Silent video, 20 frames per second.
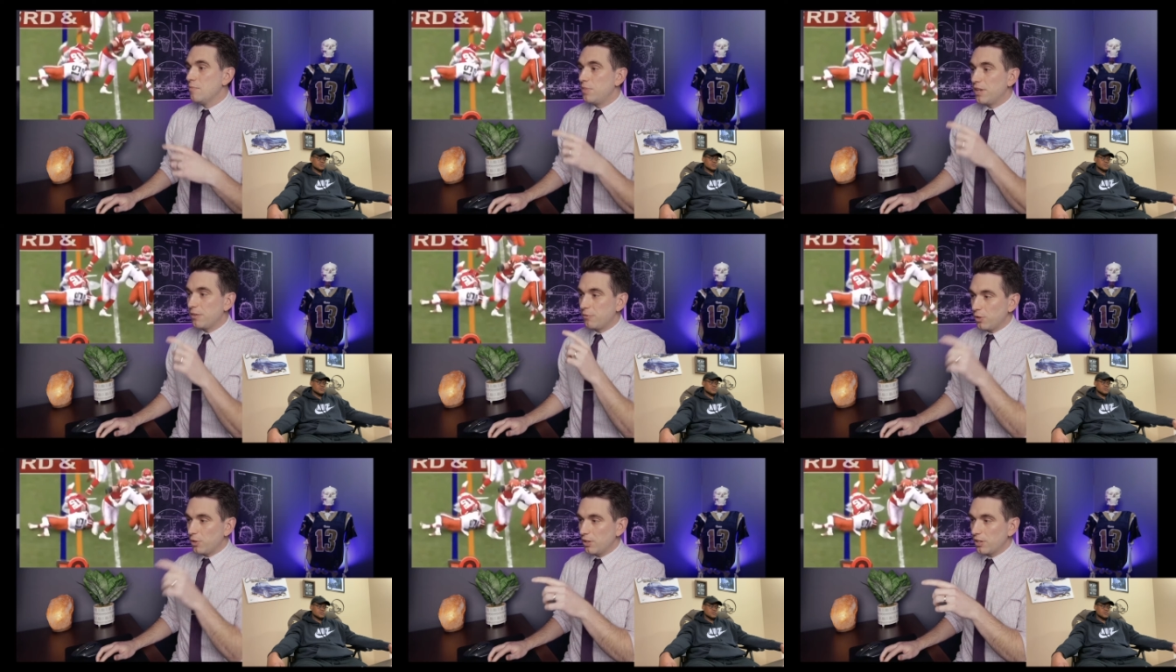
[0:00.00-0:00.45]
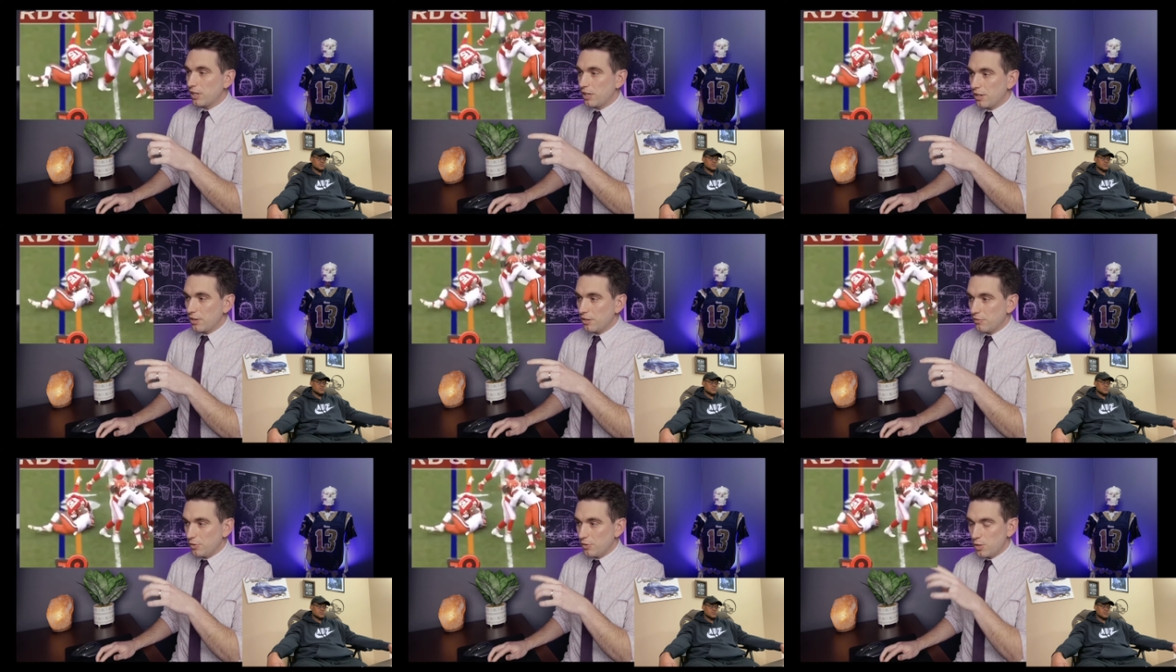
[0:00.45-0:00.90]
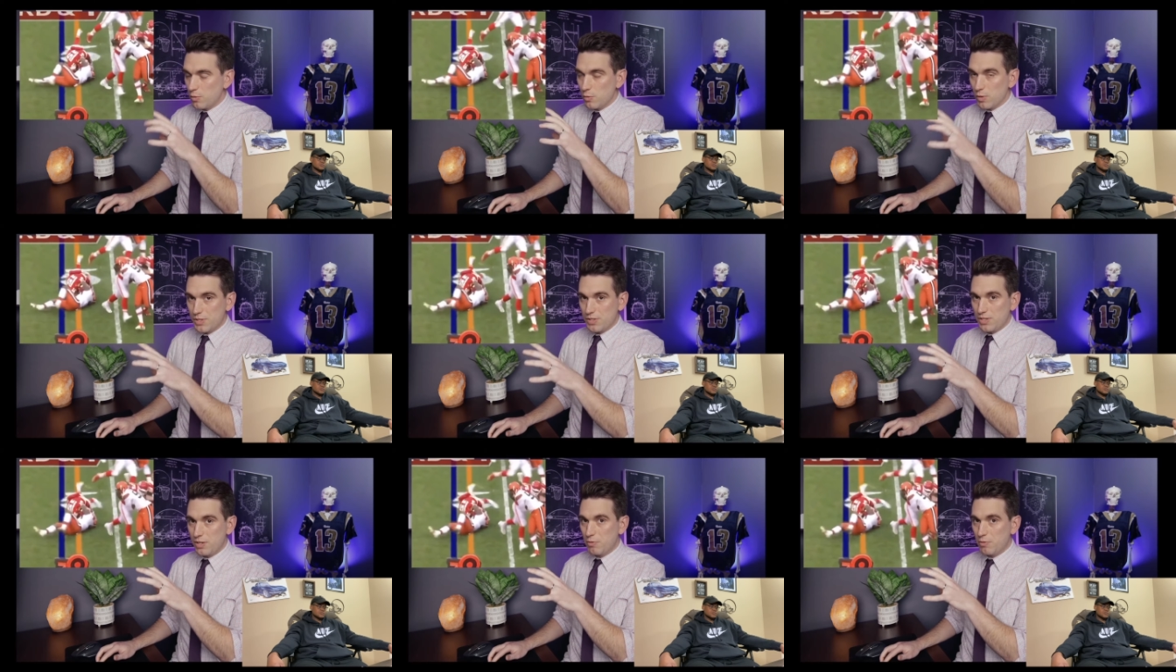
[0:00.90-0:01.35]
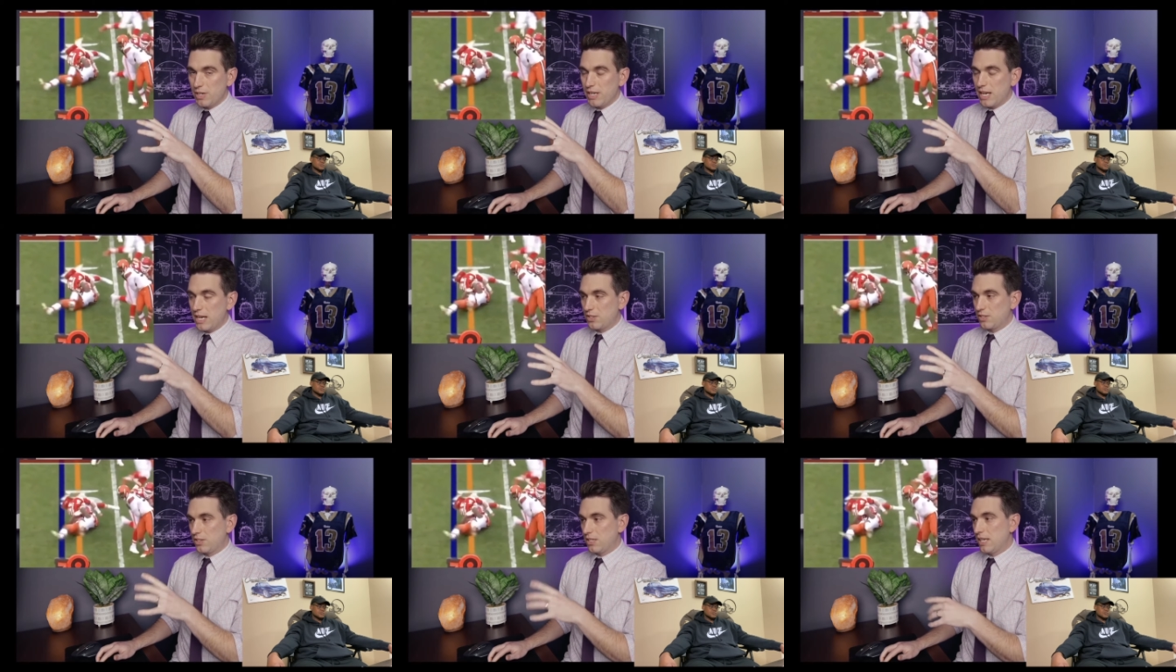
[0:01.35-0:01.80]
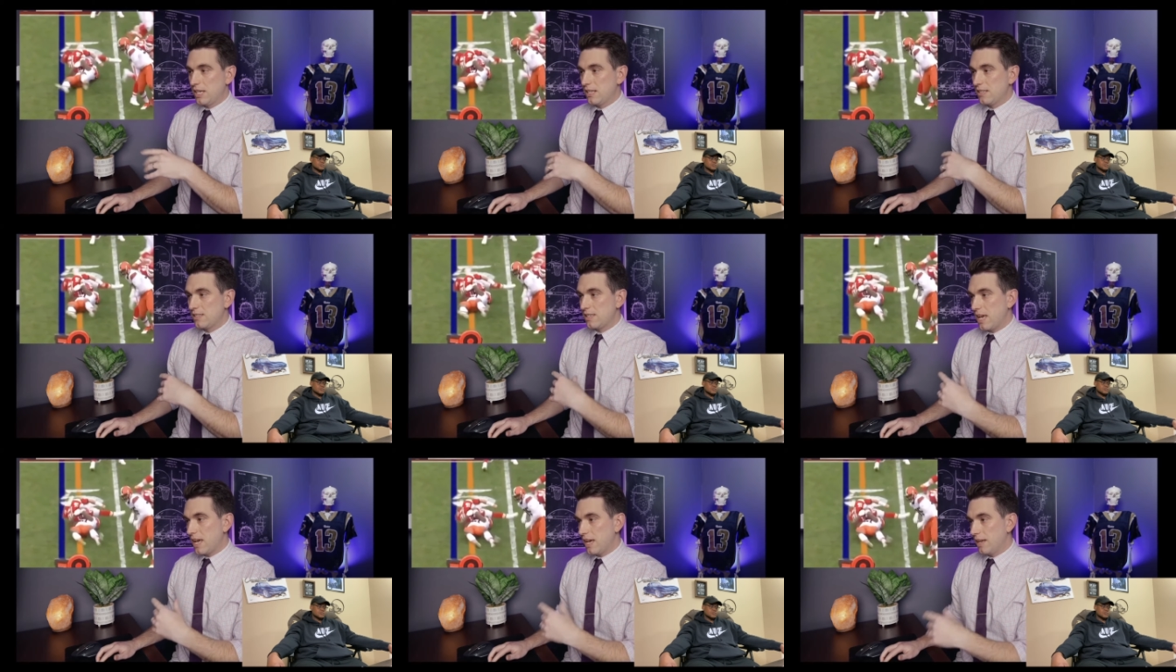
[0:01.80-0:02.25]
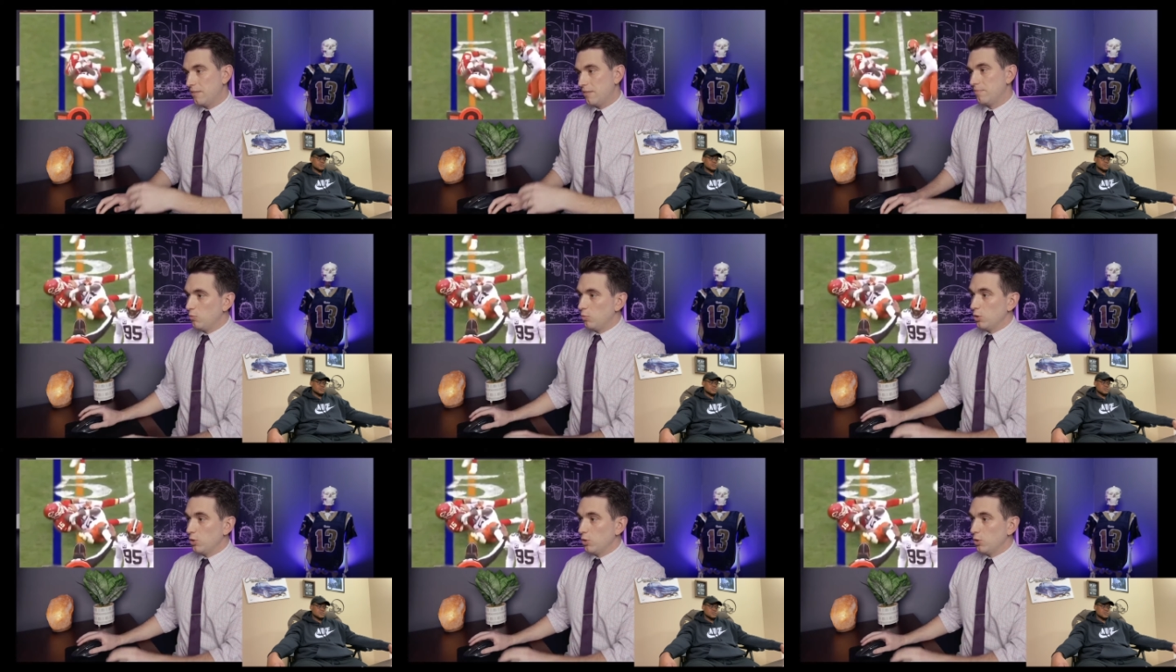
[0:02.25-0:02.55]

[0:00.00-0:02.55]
but if we look at another view, we'll see where he actually hit his head.